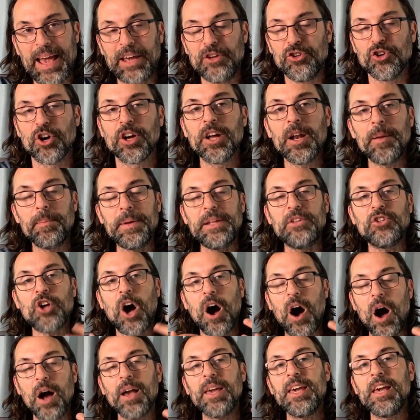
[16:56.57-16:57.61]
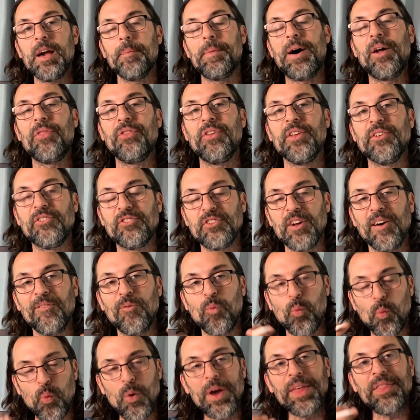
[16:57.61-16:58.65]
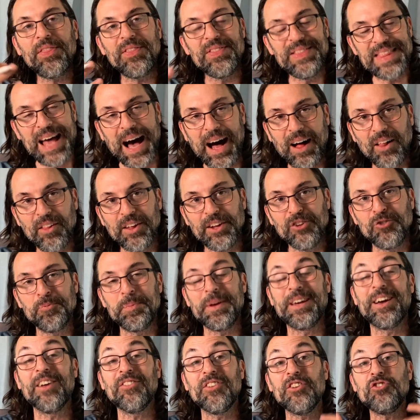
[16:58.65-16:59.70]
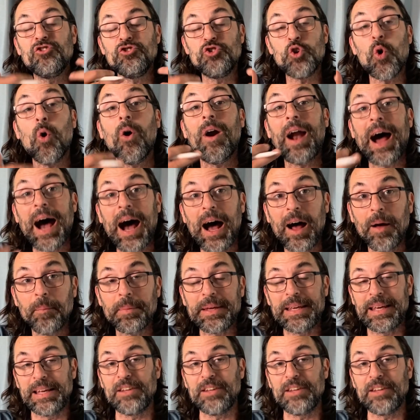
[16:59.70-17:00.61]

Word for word: You're going to be talking about this stuff with knowledge because it's your hobby,